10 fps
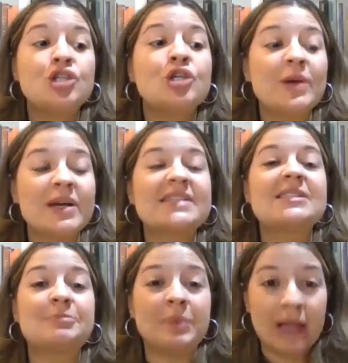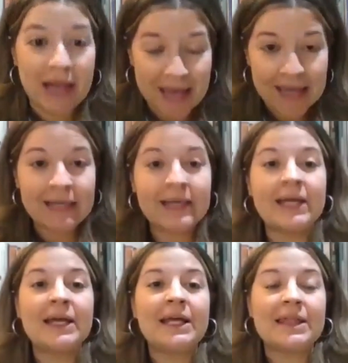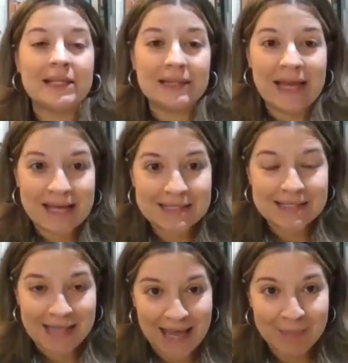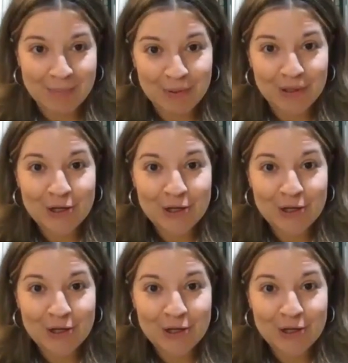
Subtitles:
to explain the landscape